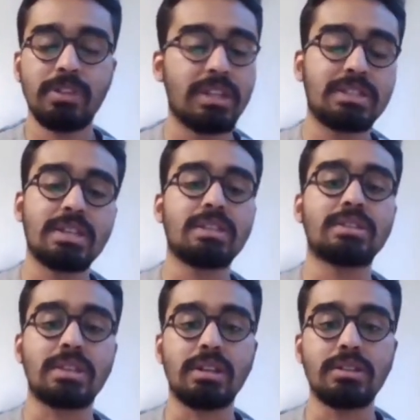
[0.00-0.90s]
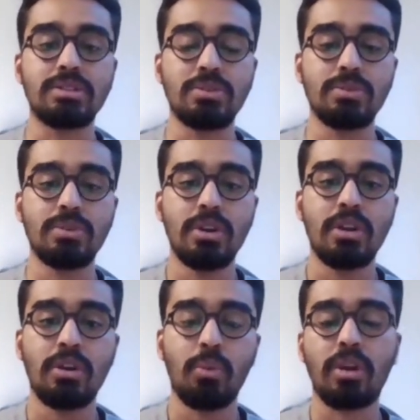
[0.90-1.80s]
let's say the skills to
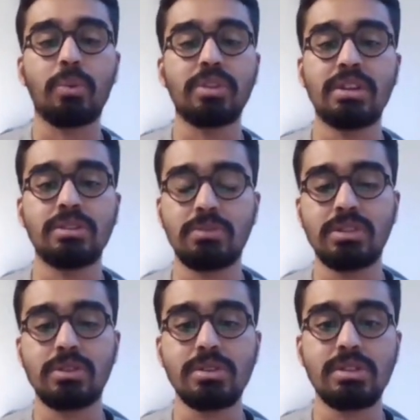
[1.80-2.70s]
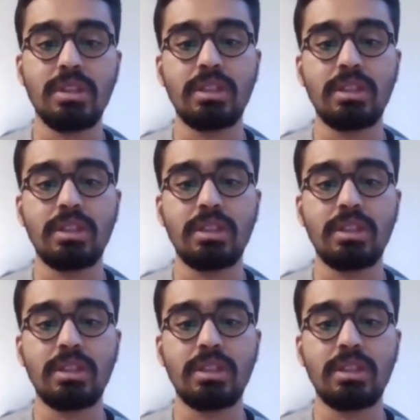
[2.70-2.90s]
work with his research,